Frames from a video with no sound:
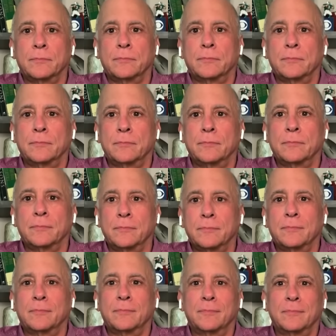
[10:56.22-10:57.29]

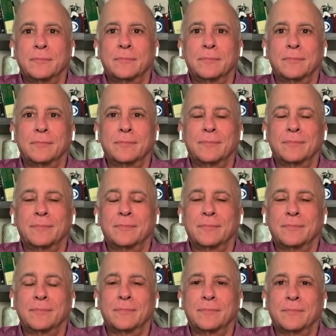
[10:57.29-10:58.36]

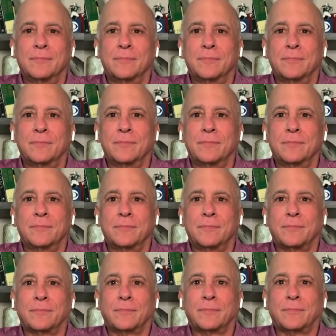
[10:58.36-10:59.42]

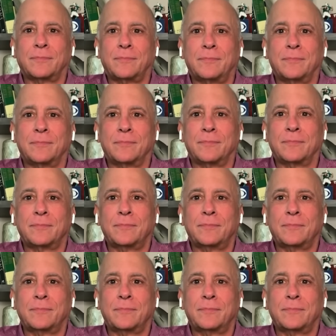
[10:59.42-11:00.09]
(silent)